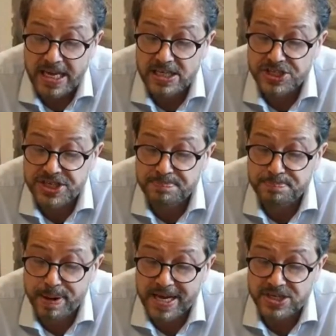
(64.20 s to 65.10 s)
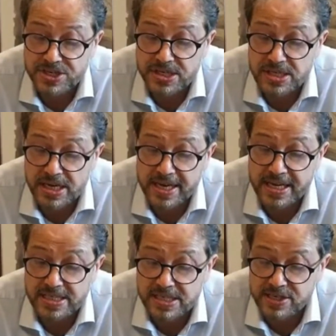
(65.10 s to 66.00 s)
LG Baijal
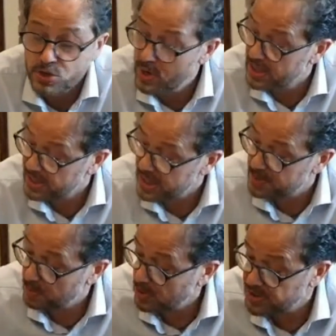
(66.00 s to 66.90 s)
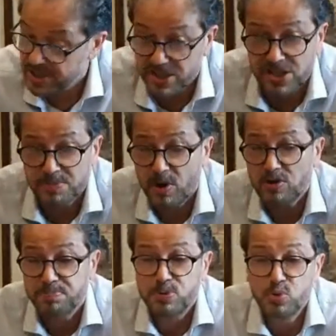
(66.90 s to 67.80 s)
against new excise policy. This is
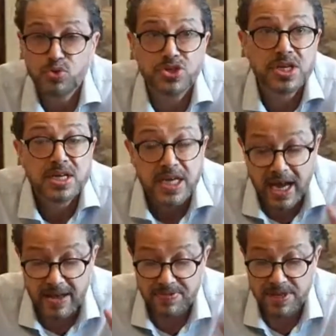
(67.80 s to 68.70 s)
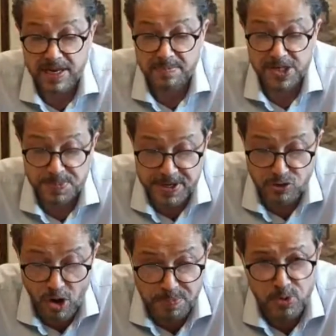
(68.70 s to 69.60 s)
about booze and the limits being
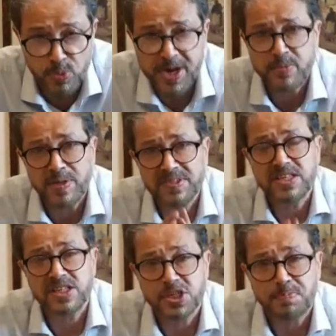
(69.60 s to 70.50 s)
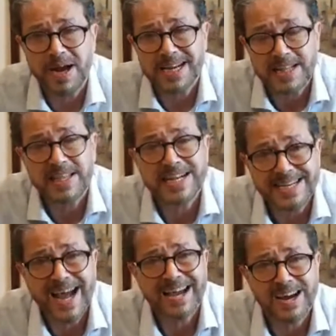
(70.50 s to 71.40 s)
dropped to 21. This is despite the
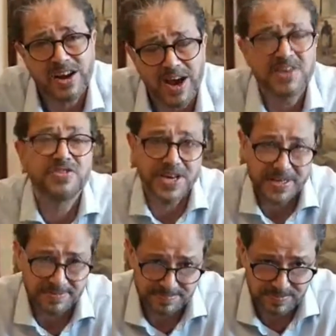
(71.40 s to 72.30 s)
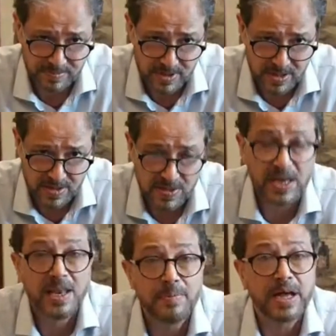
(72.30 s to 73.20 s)
entire country.
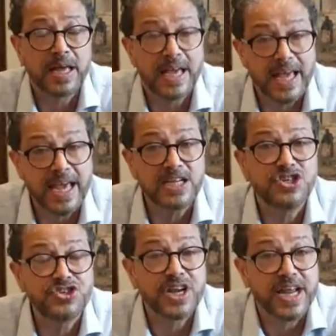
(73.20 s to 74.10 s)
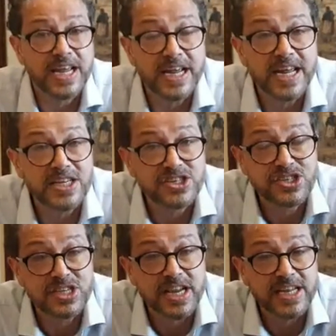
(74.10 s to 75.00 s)
The
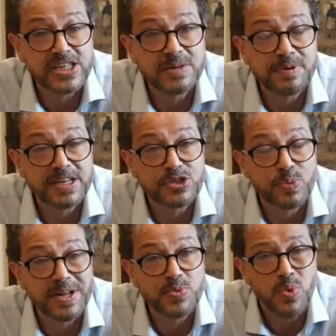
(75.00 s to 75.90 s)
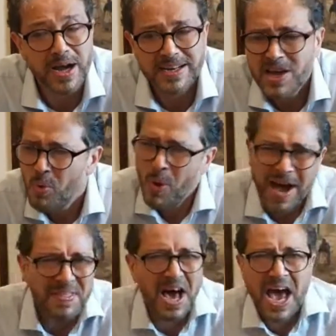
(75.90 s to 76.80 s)
age limit is 21.
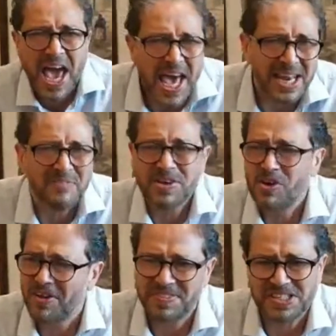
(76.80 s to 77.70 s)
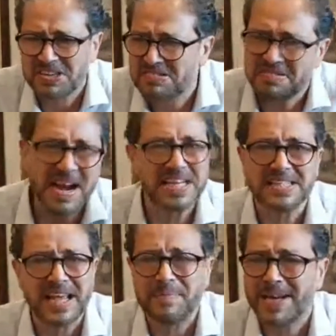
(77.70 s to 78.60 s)
Why the hell have we got this
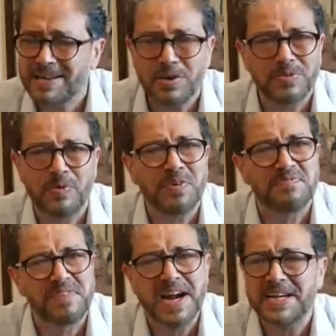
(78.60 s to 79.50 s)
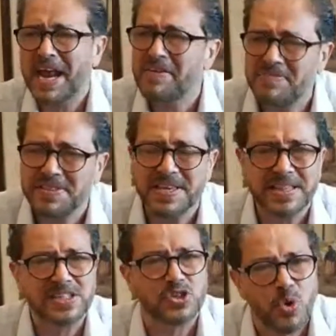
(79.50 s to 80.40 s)
crazy? I mean, you want to fight everything
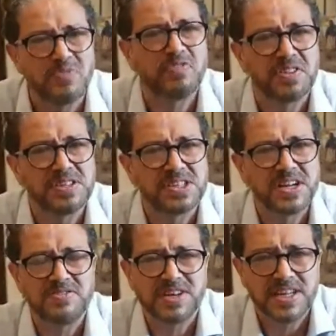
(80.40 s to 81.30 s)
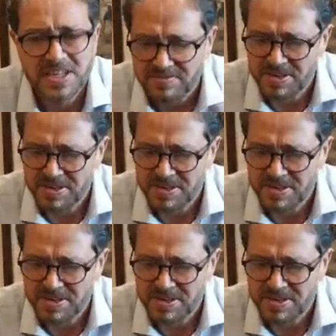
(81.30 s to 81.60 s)
that's good for this country.